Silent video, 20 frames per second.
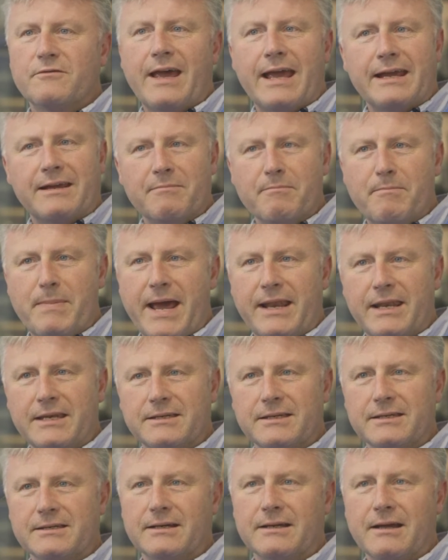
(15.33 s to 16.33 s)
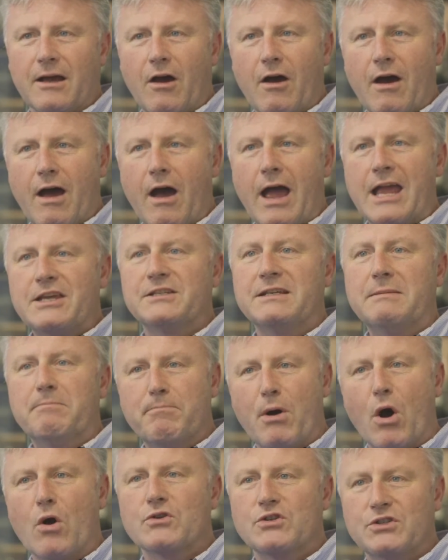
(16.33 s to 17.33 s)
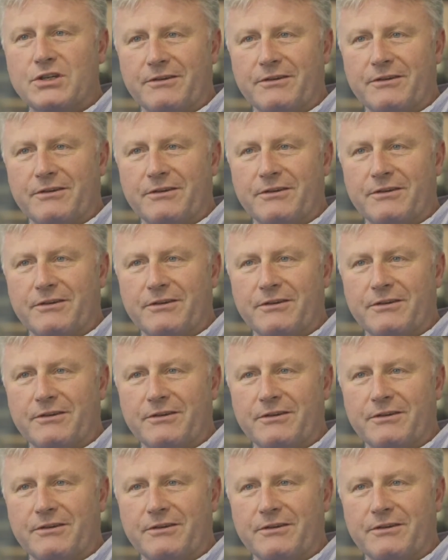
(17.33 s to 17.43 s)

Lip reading: of our competitors are actually box